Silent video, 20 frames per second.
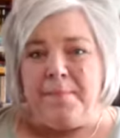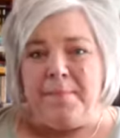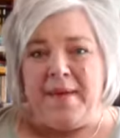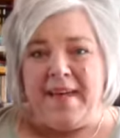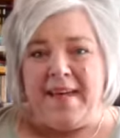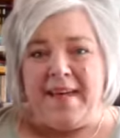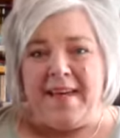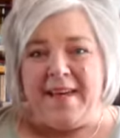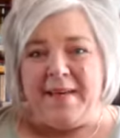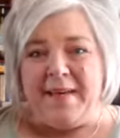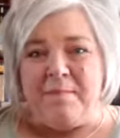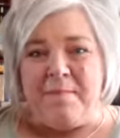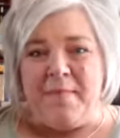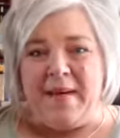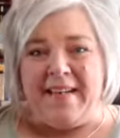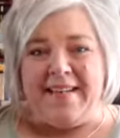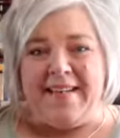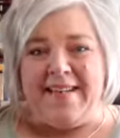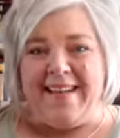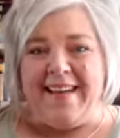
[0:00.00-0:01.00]
Happy
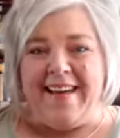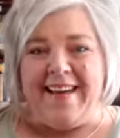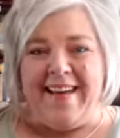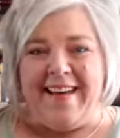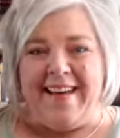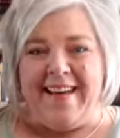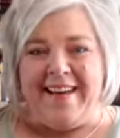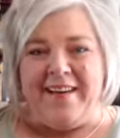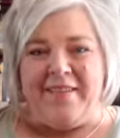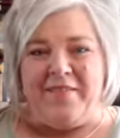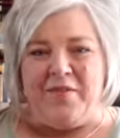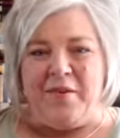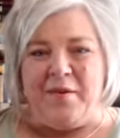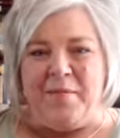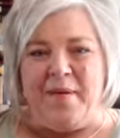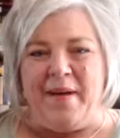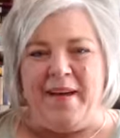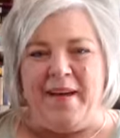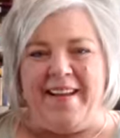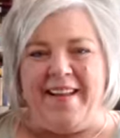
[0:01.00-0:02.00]
Monday,
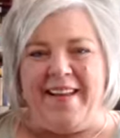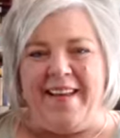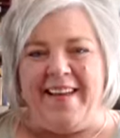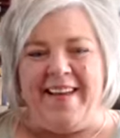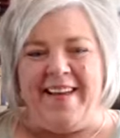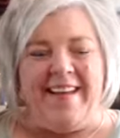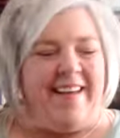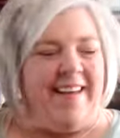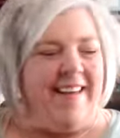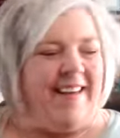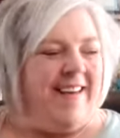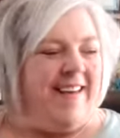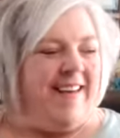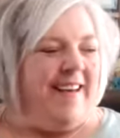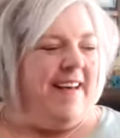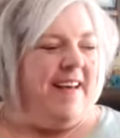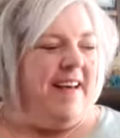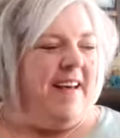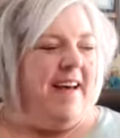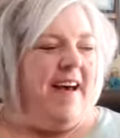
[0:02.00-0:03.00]
everybody.
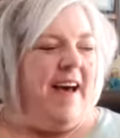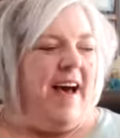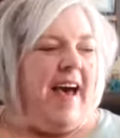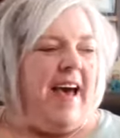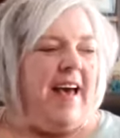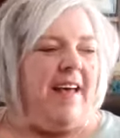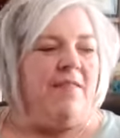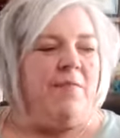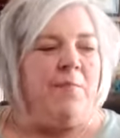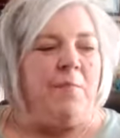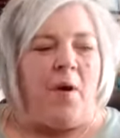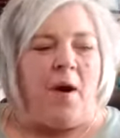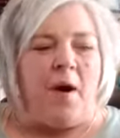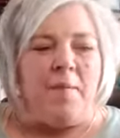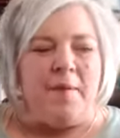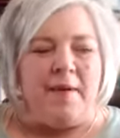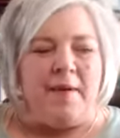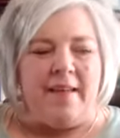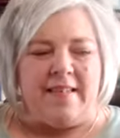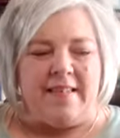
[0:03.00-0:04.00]
As
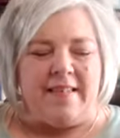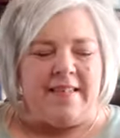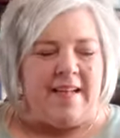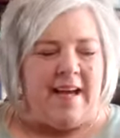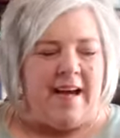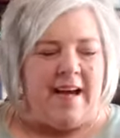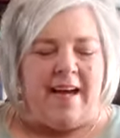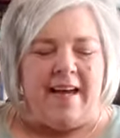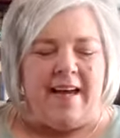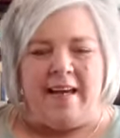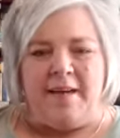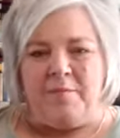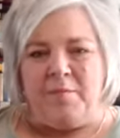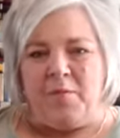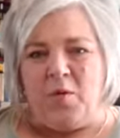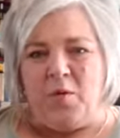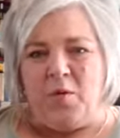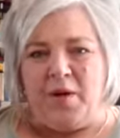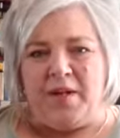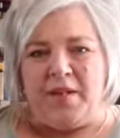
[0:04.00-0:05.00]
promised, I am
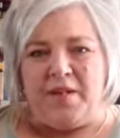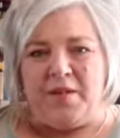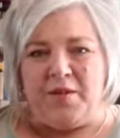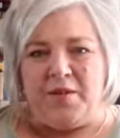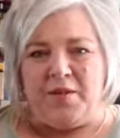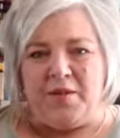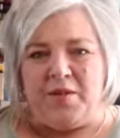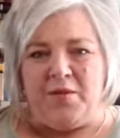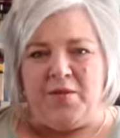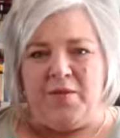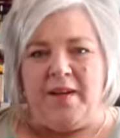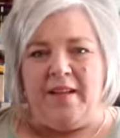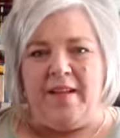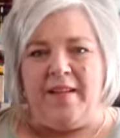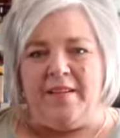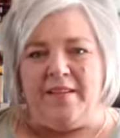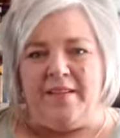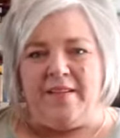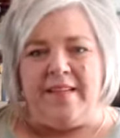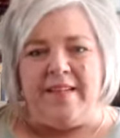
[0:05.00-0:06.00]
going to do a
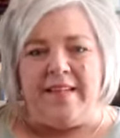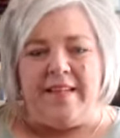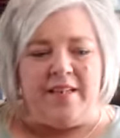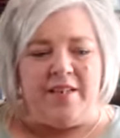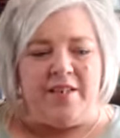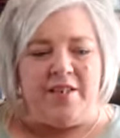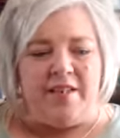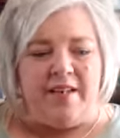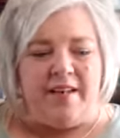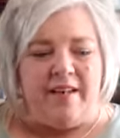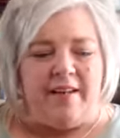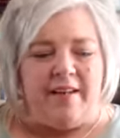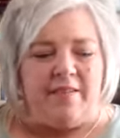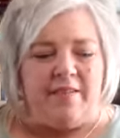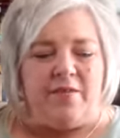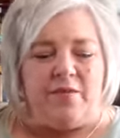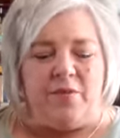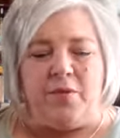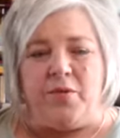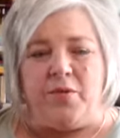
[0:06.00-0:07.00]
little teaching
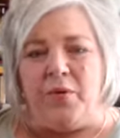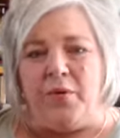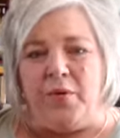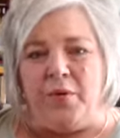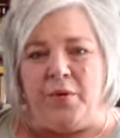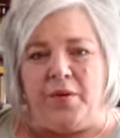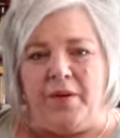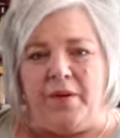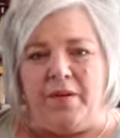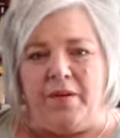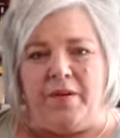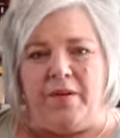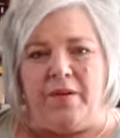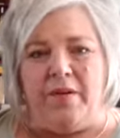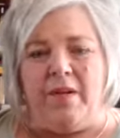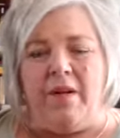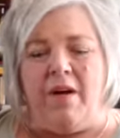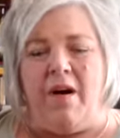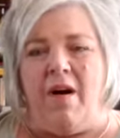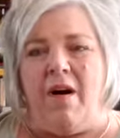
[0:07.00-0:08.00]

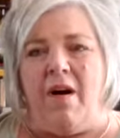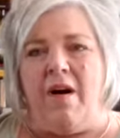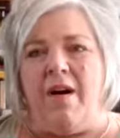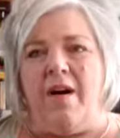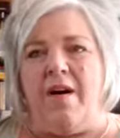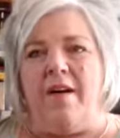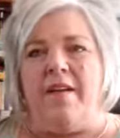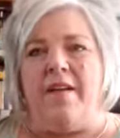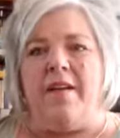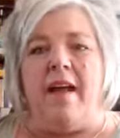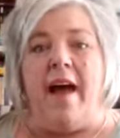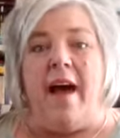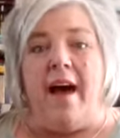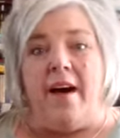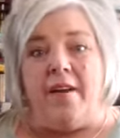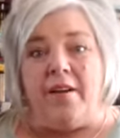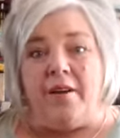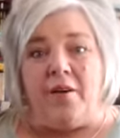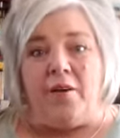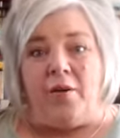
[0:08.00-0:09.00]
tutorial on
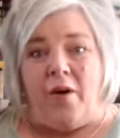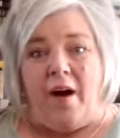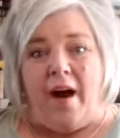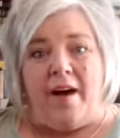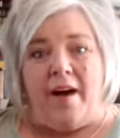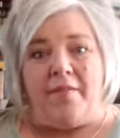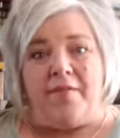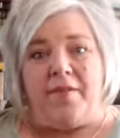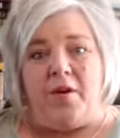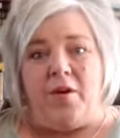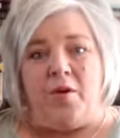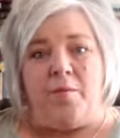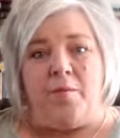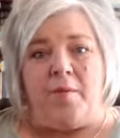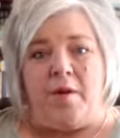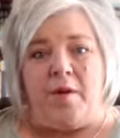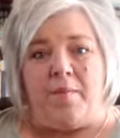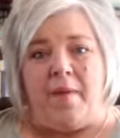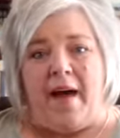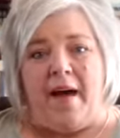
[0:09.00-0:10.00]
how to graft
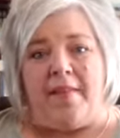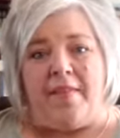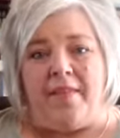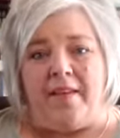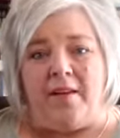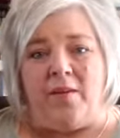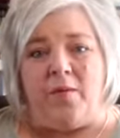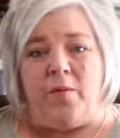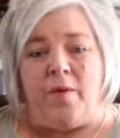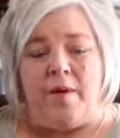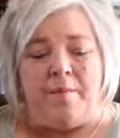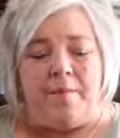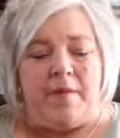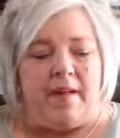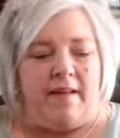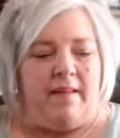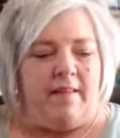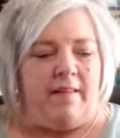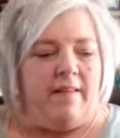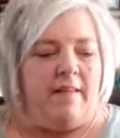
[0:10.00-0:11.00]
homeopathic
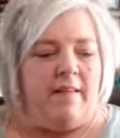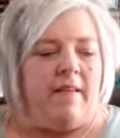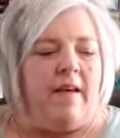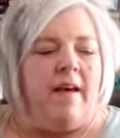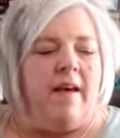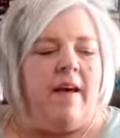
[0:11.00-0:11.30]
remedies.